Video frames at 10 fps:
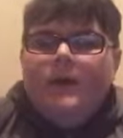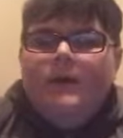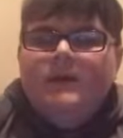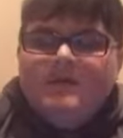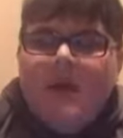
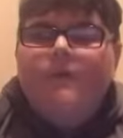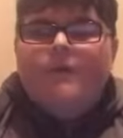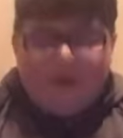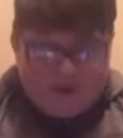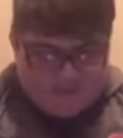So,
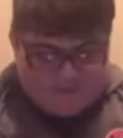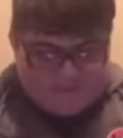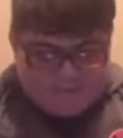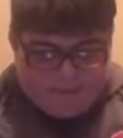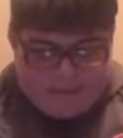the
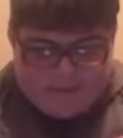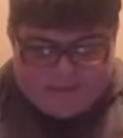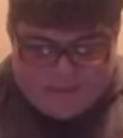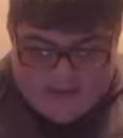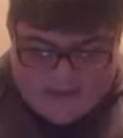13th
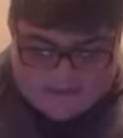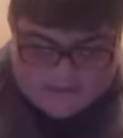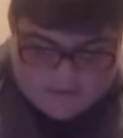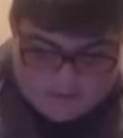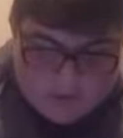place is
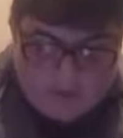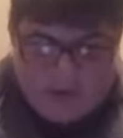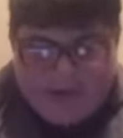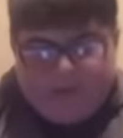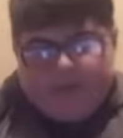
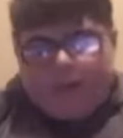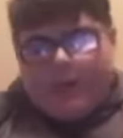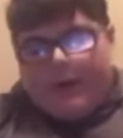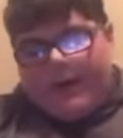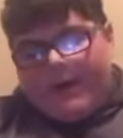
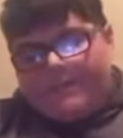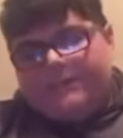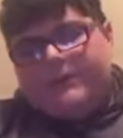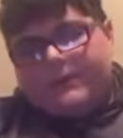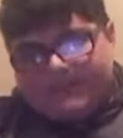Newcastle,
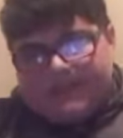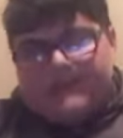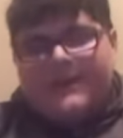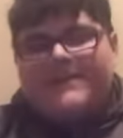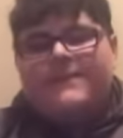
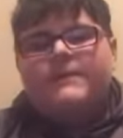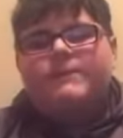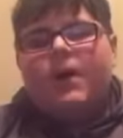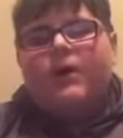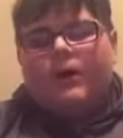St James's
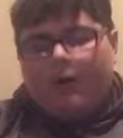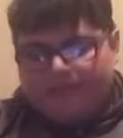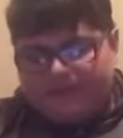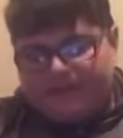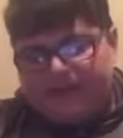Park.
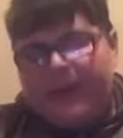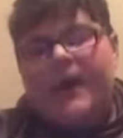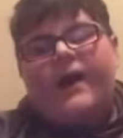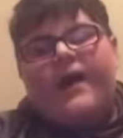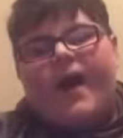Obviously,
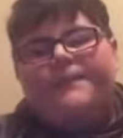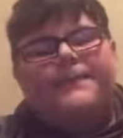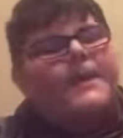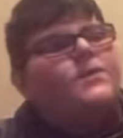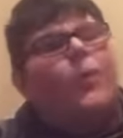I've
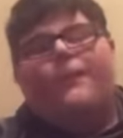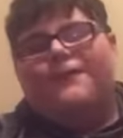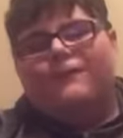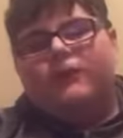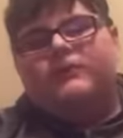been up the
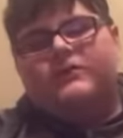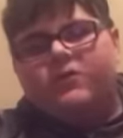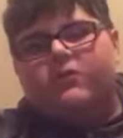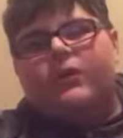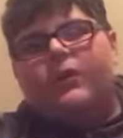road to
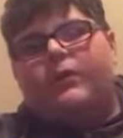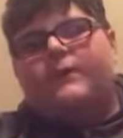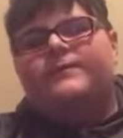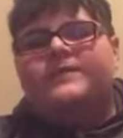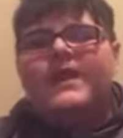Sunderland
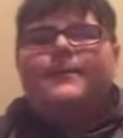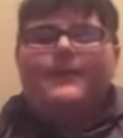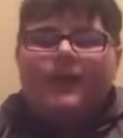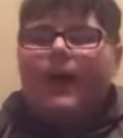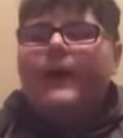for Stadium
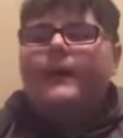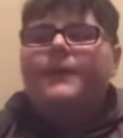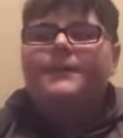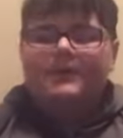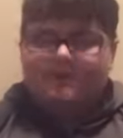of Light,
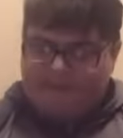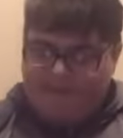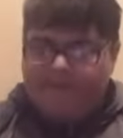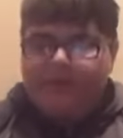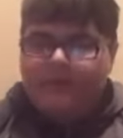because they're
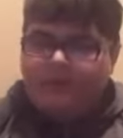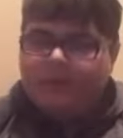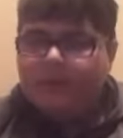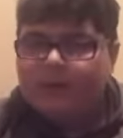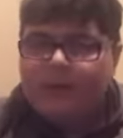in
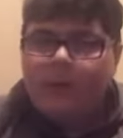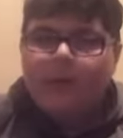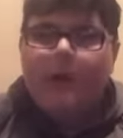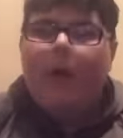League One now,